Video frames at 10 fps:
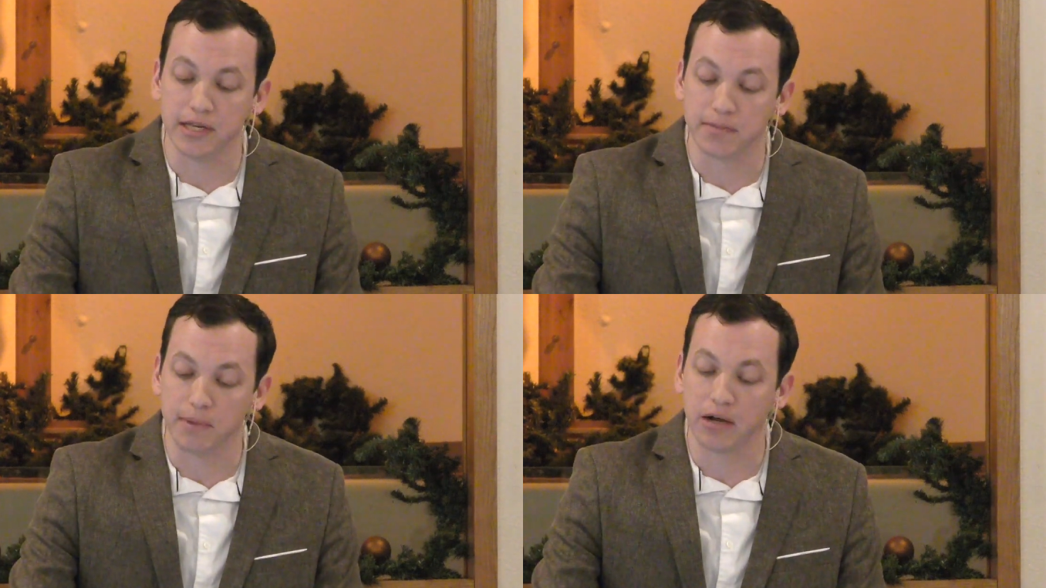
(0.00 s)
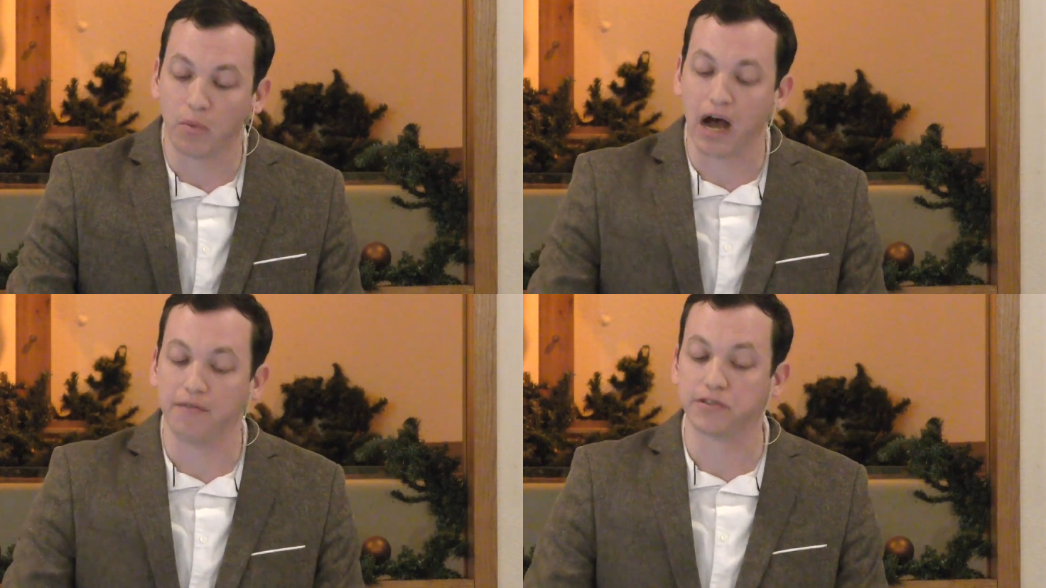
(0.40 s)
these
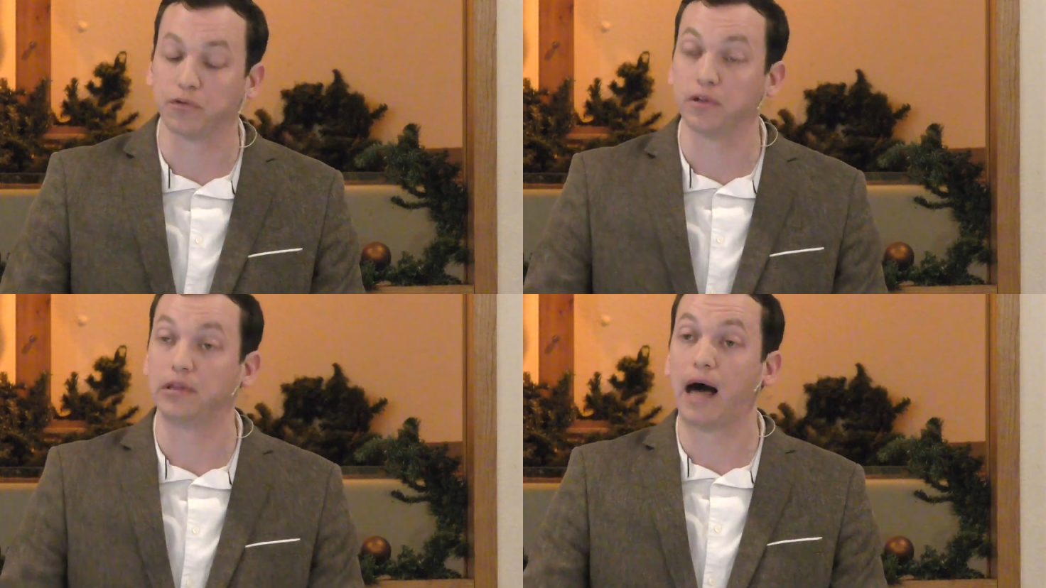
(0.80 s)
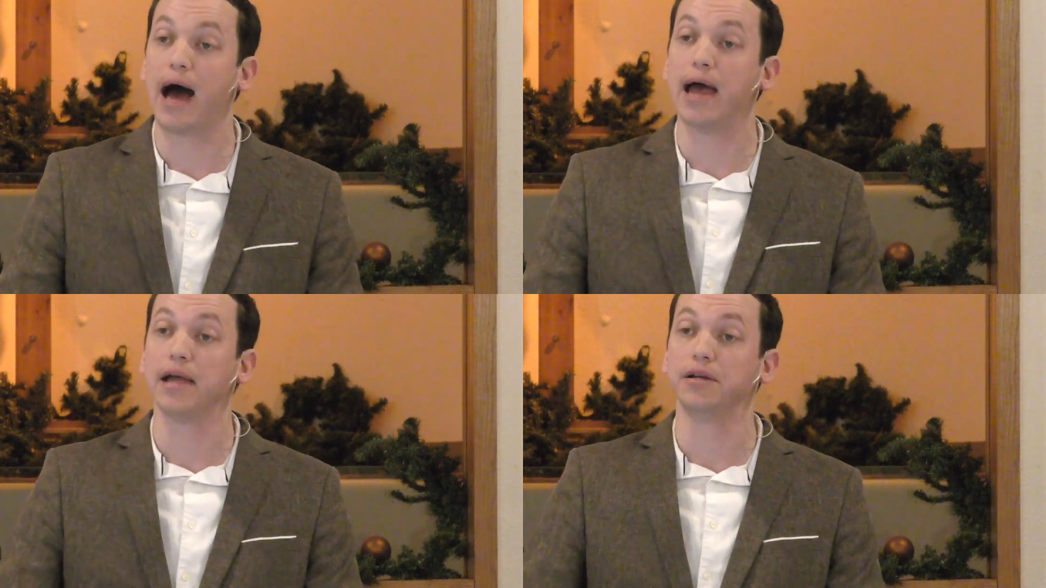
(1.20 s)
midwives for
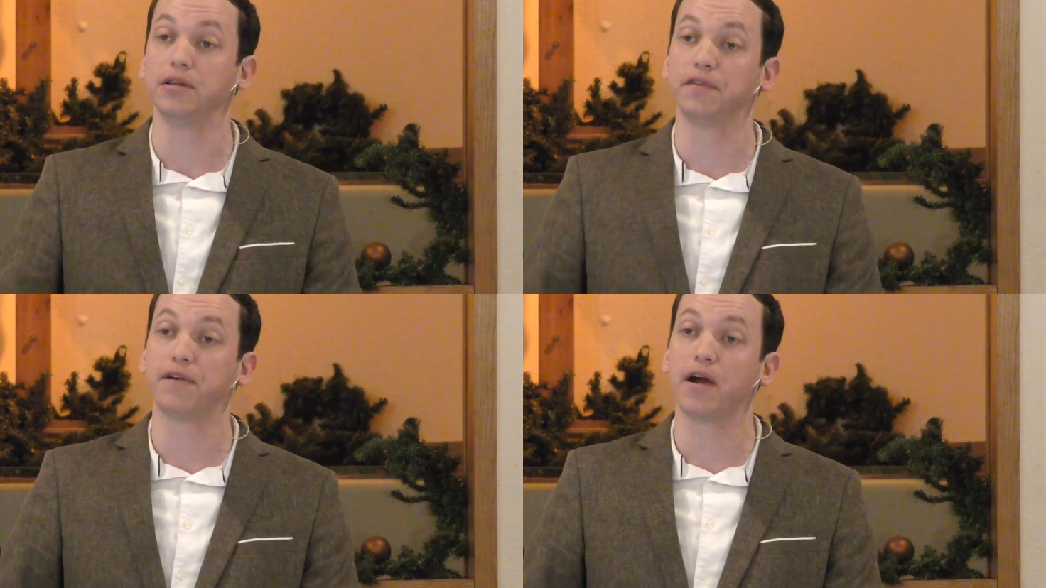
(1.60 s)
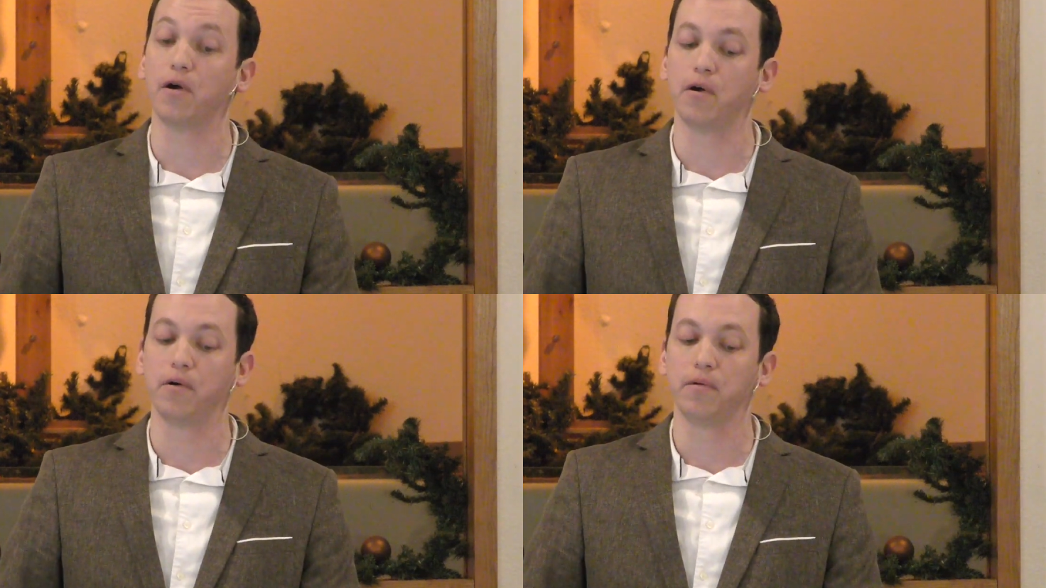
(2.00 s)
lying to the Pharaoh.